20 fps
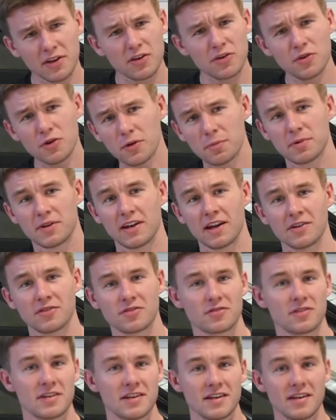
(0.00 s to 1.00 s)
that you could
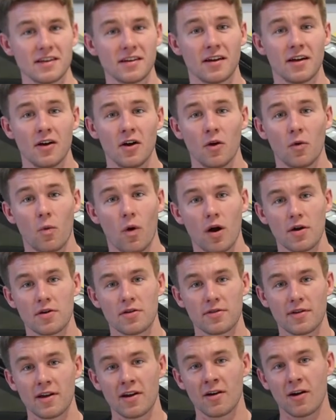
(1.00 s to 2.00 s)
potentially need while you're
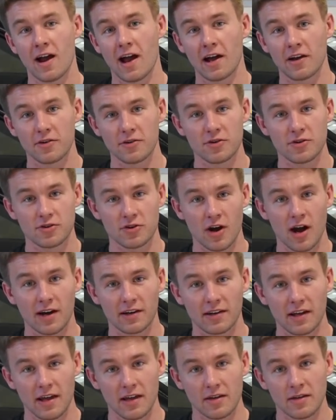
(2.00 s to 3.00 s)
there at your track
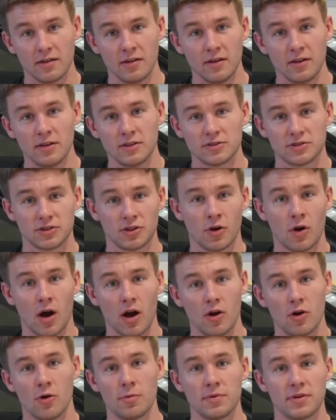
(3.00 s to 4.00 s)
day. So
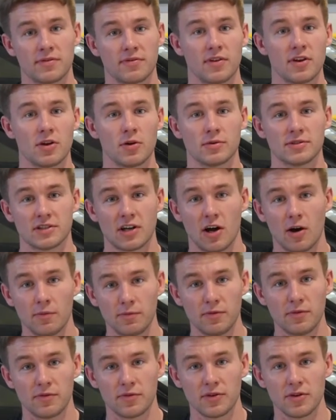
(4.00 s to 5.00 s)
I hope this video was
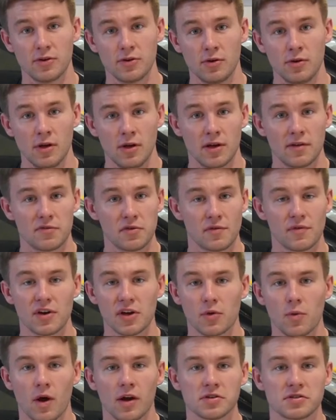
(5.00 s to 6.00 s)
helpful for you. If you have any
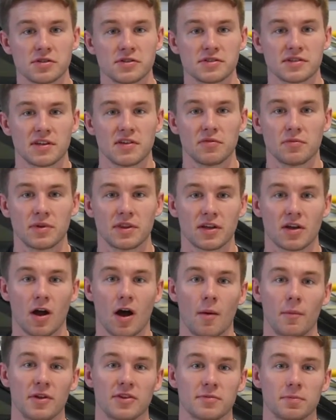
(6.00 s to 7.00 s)
questions, leave them in the
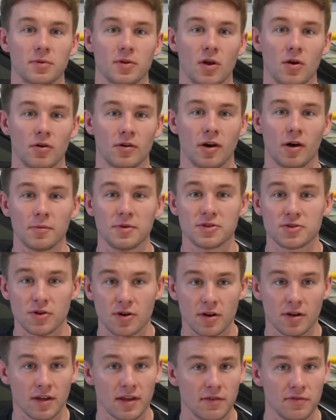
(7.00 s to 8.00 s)
comments below and I'll be sure
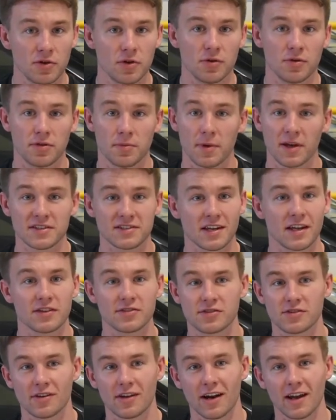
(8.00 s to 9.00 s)
to give you the best
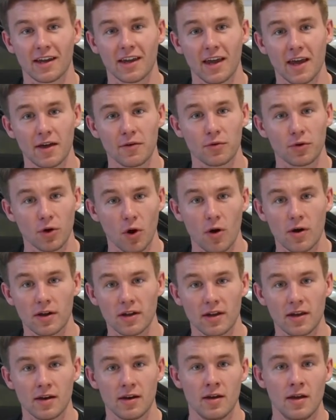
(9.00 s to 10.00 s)
answer that I can regarding
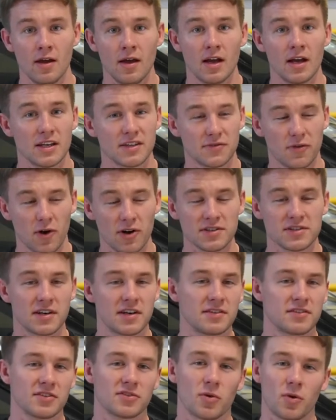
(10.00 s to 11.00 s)
it. As far as any
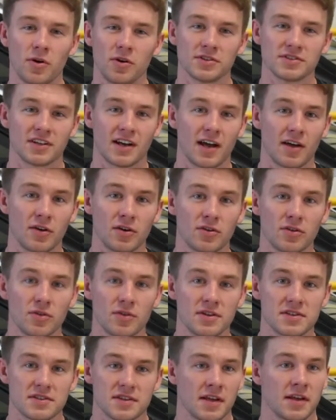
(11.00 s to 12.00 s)
tutorials on how to do
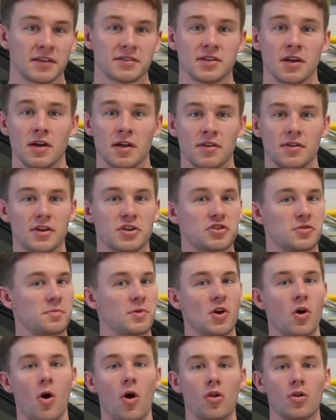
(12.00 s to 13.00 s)
these things, they should
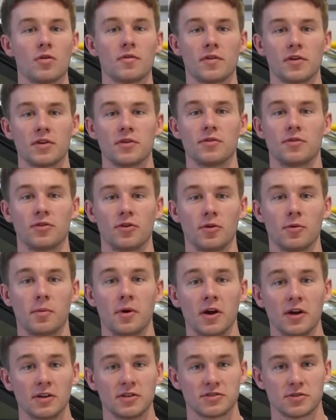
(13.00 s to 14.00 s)
be all over YouTube.
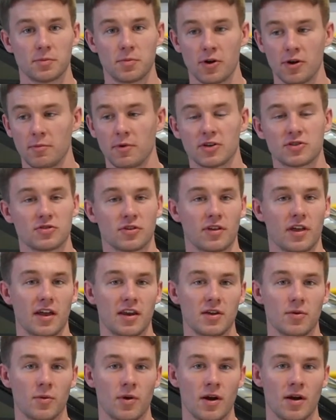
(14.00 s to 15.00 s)
So pretty much look
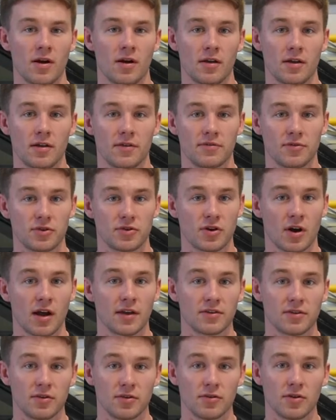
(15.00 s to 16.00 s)
anywhere if you're trying
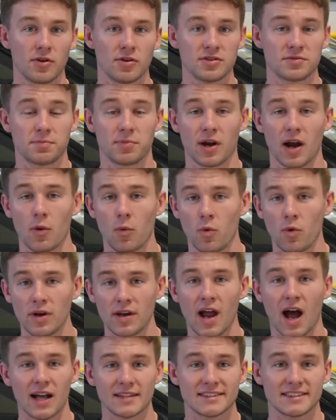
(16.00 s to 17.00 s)
to do those, but I would
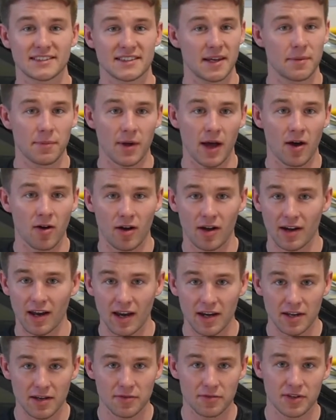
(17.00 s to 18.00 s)
not skip out on
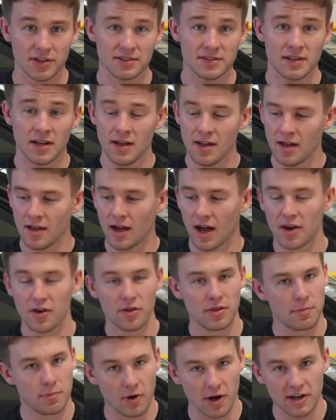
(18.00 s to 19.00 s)
any of this. I know
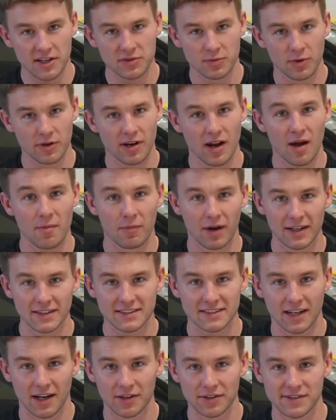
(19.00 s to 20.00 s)
the brakes and whatnot might
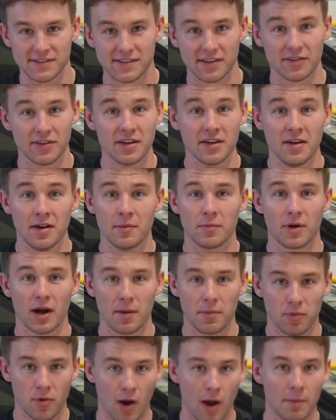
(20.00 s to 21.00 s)
sound silly, but I
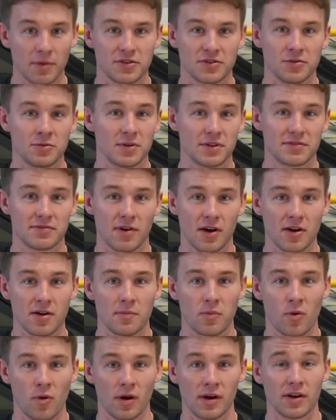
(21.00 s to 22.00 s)
promise you it's very
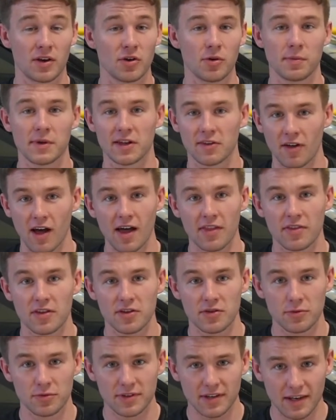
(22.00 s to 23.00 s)
important and you'll be glad that
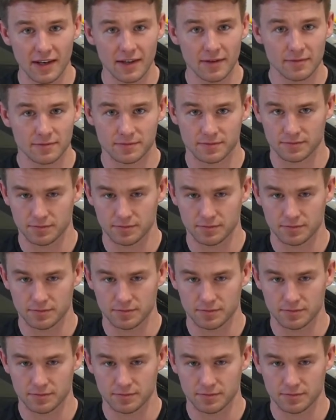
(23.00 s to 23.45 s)
you did it.